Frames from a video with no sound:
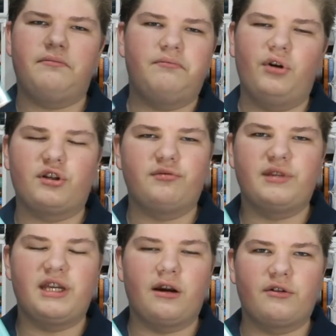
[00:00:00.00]
books
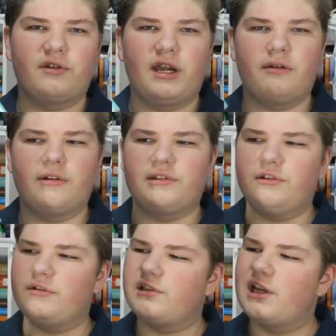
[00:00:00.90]
with younger
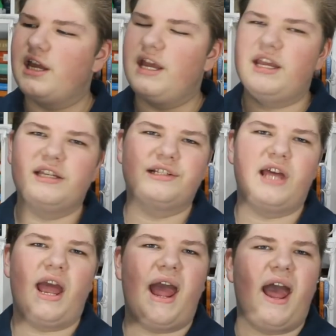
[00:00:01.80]
characters, is
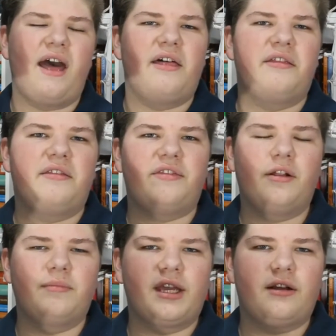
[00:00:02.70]
that
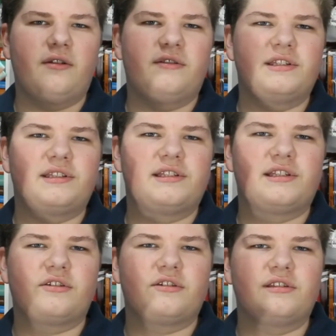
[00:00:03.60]
they'll make all these
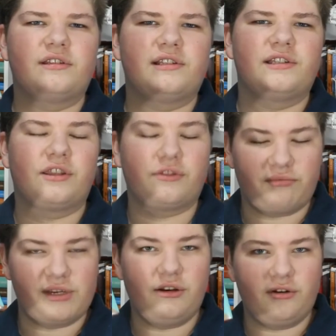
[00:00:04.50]
decisions that the
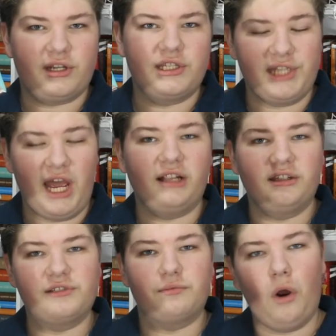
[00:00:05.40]
reader can tell
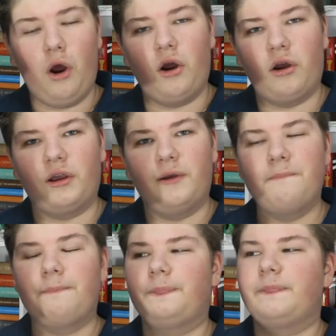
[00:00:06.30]
is wrong,
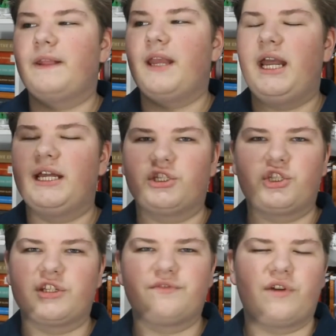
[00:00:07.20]
and it's
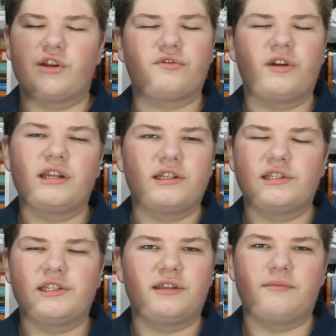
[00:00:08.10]
just frustrating to
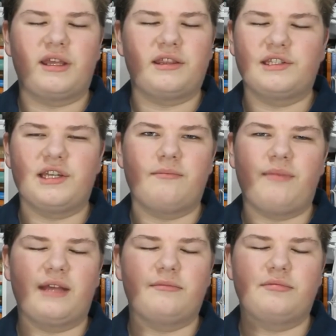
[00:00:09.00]
see them make the same
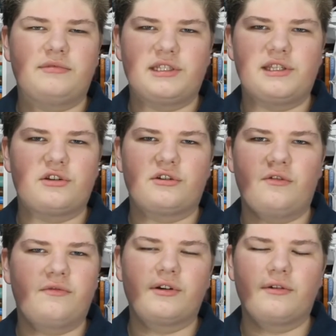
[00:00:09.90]
bad decision
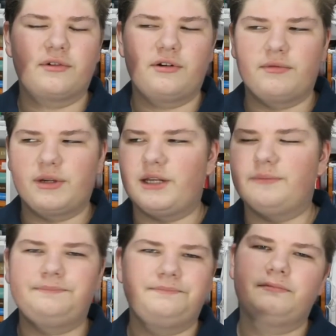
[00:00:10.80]
over and over and over again.
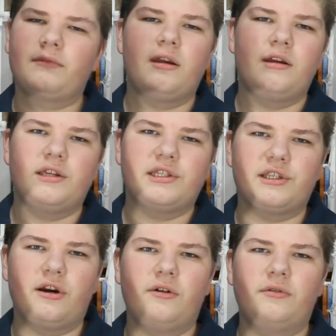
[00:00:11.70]

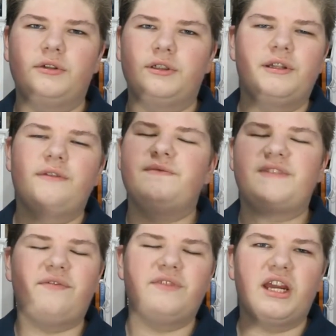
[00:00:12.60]
So,
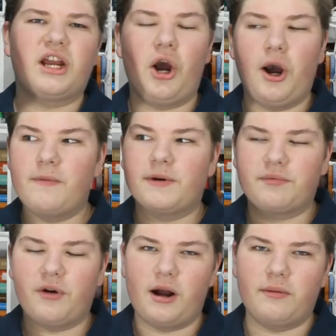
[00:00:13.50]
definitely a common
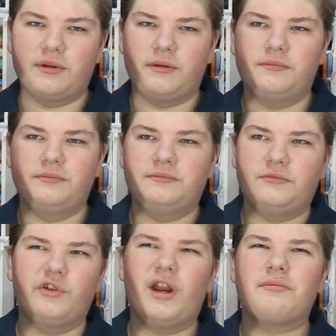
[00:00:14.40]
problem,
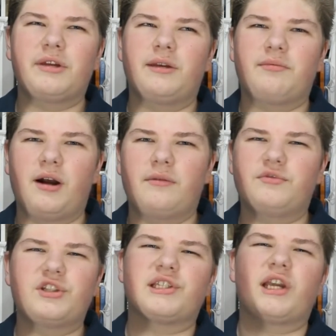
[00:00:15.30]
or not really a problem,
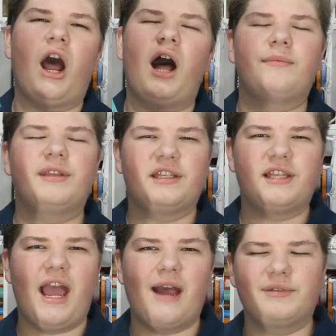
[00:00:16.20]
just a common thing
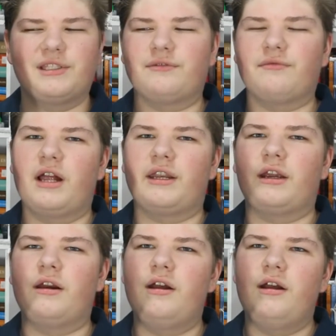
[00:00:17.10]
that happens in writing
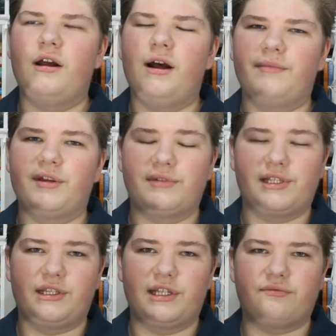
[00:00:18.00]
that was
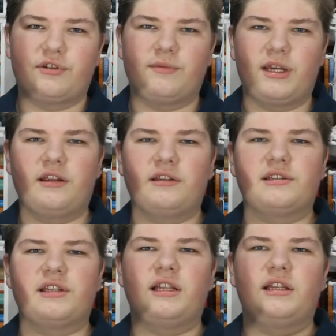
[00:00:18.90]
in this, which made it
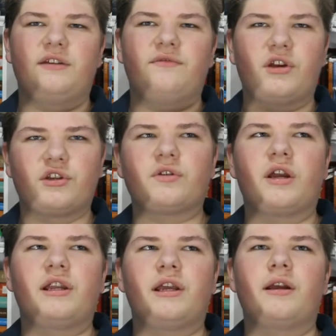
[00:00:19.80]
slightly
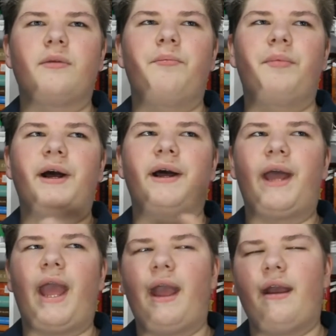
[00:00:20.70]
frustrating,
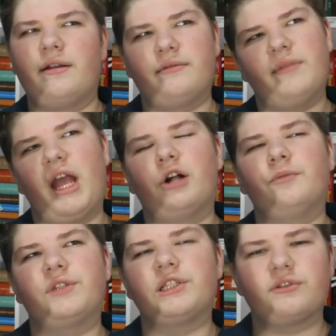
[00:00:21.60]
but
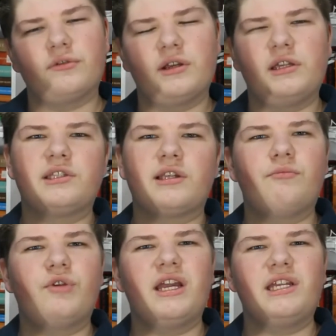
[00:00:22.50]
helped the story in some
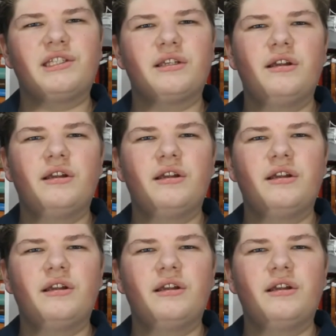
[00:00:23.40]
ways.